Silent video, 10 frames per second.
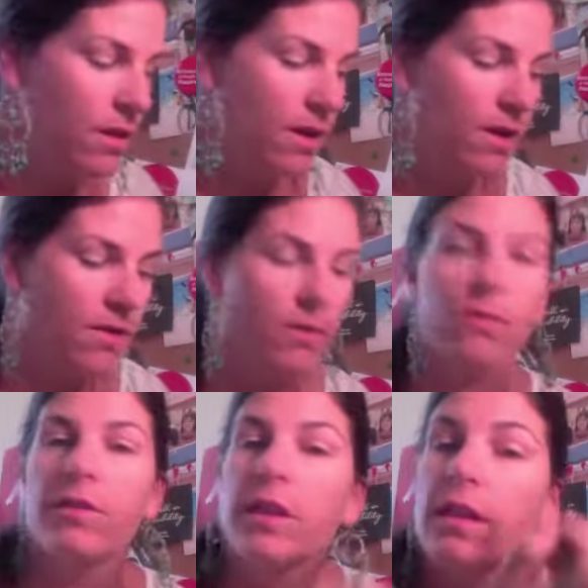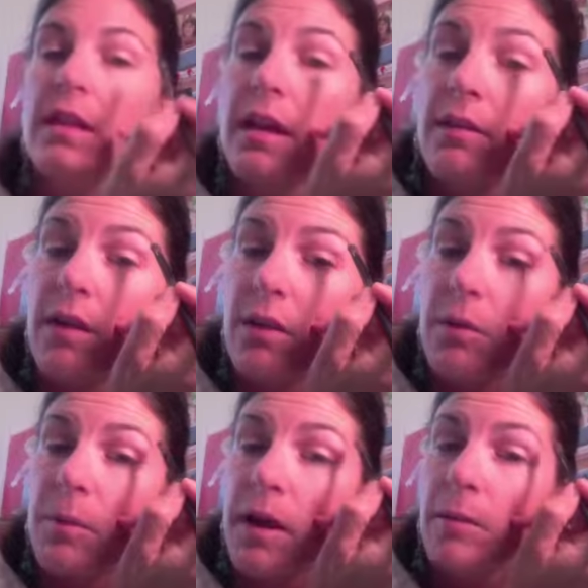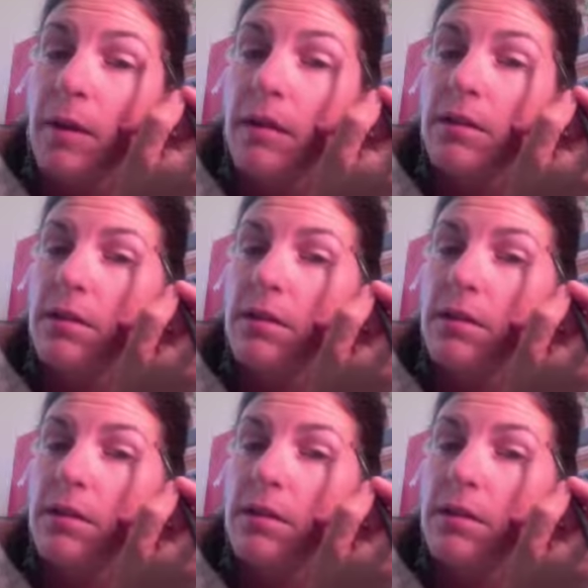And then a really light right under my eyebrow.